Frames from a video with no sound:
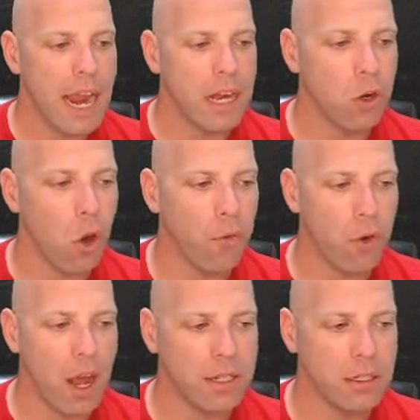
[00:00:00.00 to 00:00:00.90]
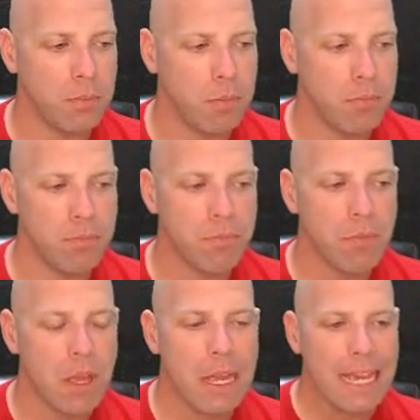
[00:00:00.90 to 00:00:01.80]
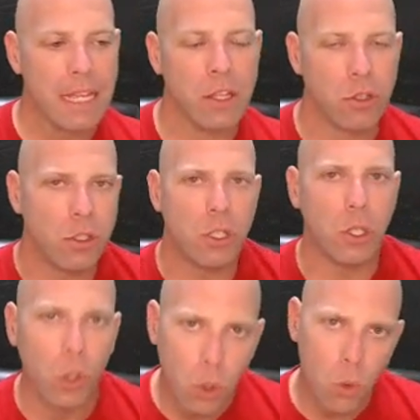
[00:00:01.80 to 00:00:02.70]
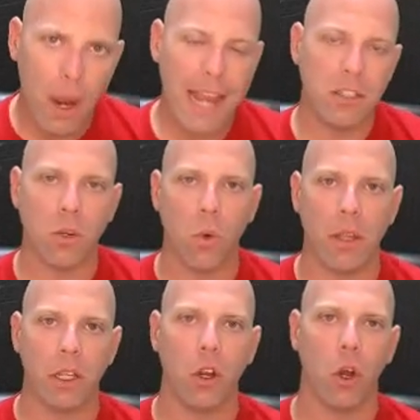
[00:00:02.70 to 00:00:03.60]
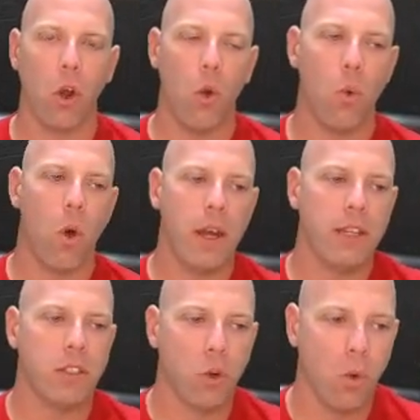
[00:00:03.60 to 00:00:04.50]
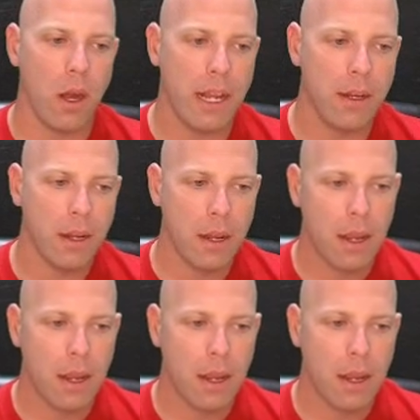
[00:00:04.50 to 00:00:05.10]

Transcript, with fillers: And the curl for us is there's two ways to run the curl. One is to run it